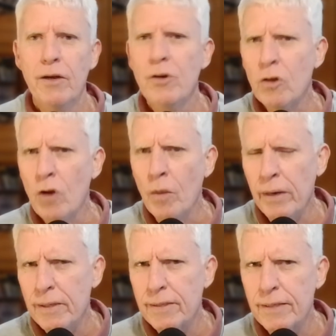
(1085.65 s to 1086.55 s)
Not
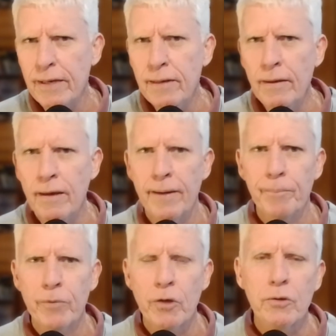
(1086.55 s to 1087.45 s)
commonly seen.
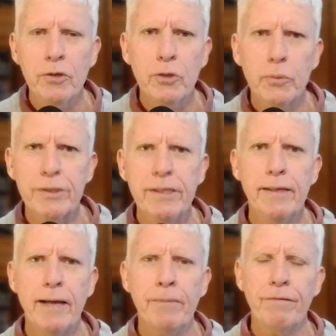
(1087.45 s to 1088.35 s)
You will see
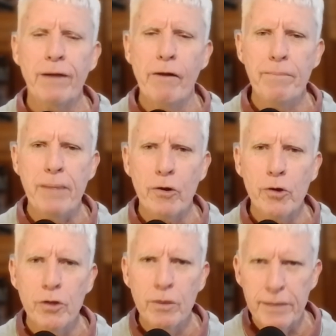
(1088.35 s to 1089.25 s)
it up in flower at Mount
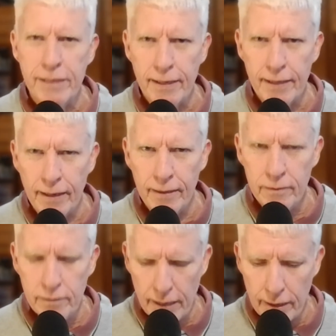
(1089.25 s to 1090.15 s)
Coot-tha Botanic
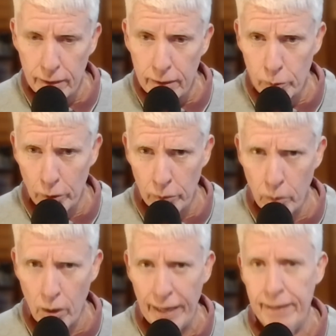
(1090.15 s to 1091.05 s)
Gardens, and it is
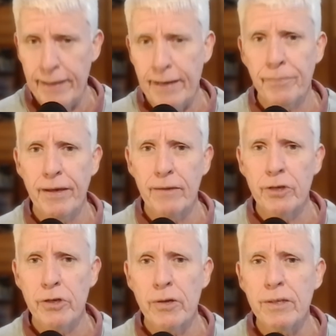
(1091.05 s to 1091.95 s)
worthwhile heading up there so
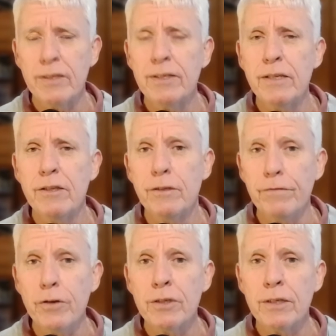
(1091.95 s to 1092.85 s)
you can see the
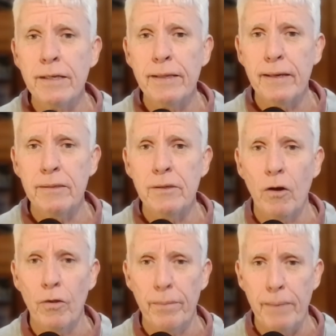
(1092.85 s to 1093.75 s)
diversity that is
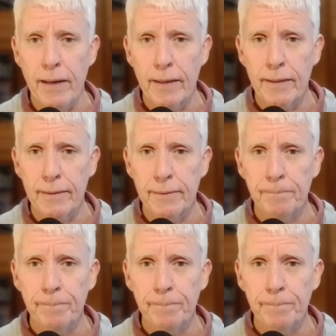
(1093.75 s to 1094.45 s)
on the market.